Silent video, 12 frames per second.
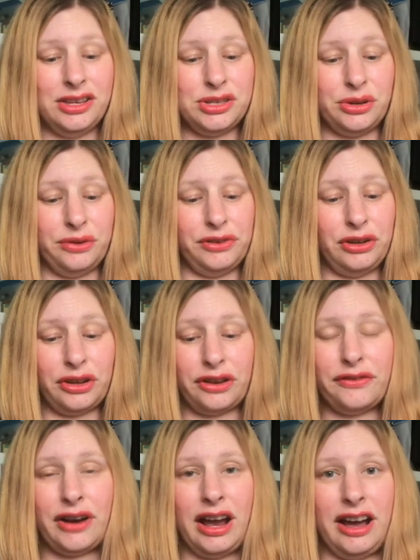So if you're
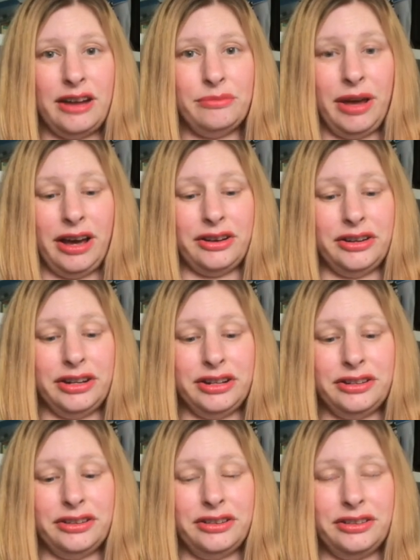looking for a hat
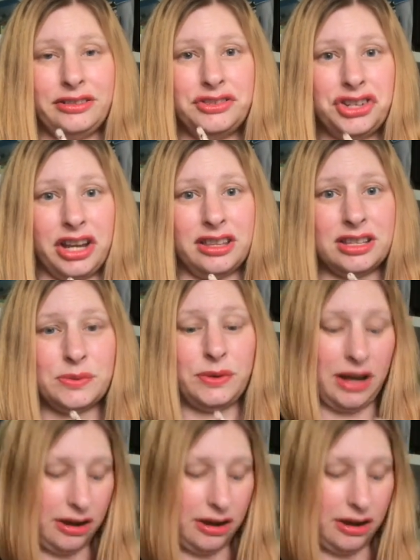pattern, check this one